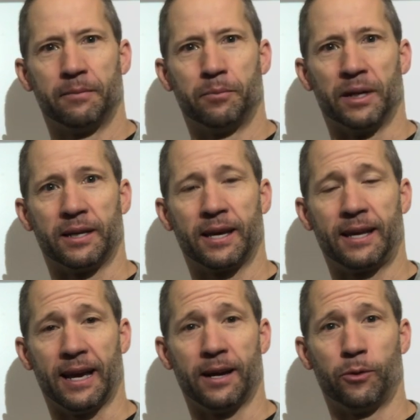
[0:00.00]
but
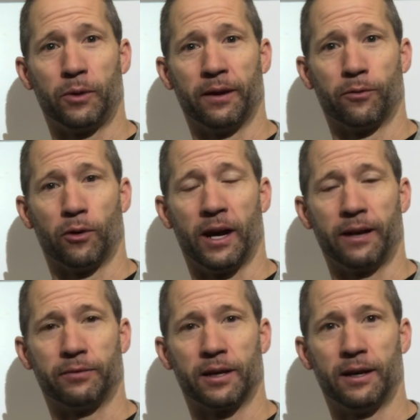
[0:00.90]
yeah, we have
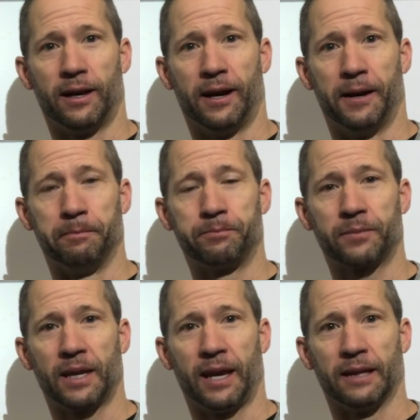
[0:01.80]
arrived.
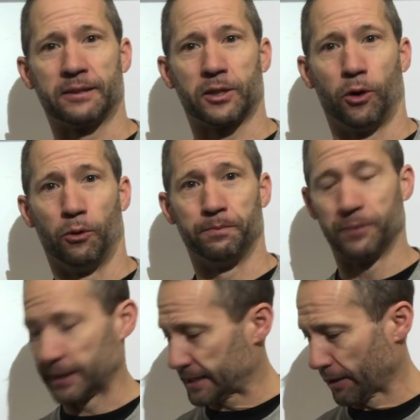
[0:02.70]
And so
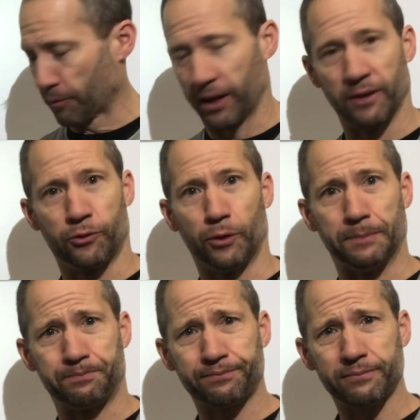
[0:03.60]
let's get right into it.
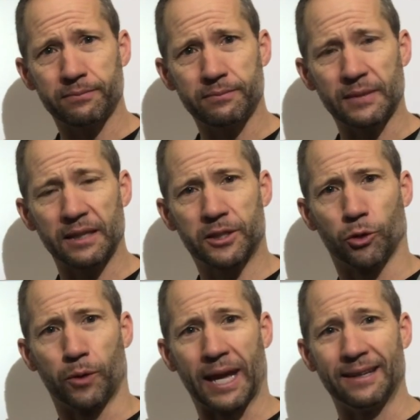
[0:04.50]
So
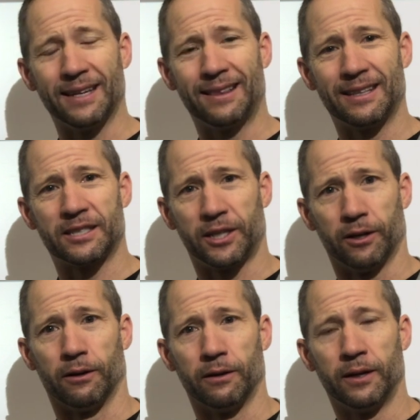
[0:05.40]
we ended this
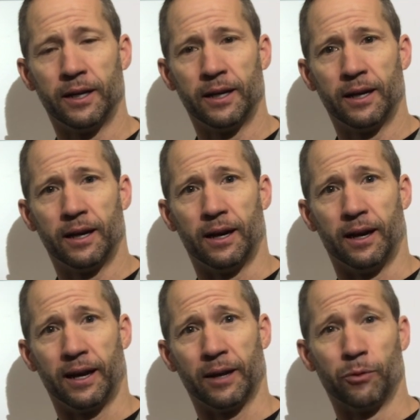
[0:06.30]
year,
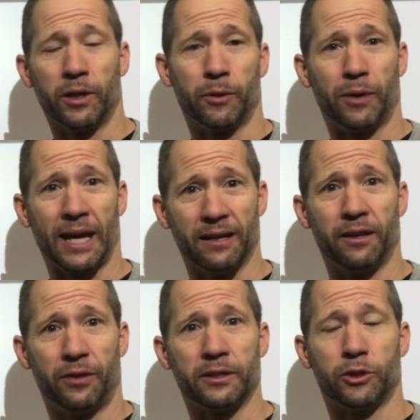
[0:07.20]
and really we
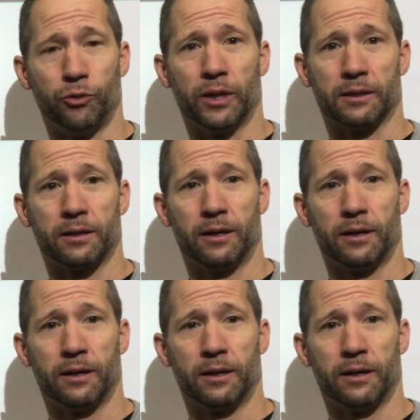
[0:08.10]
ended this unit.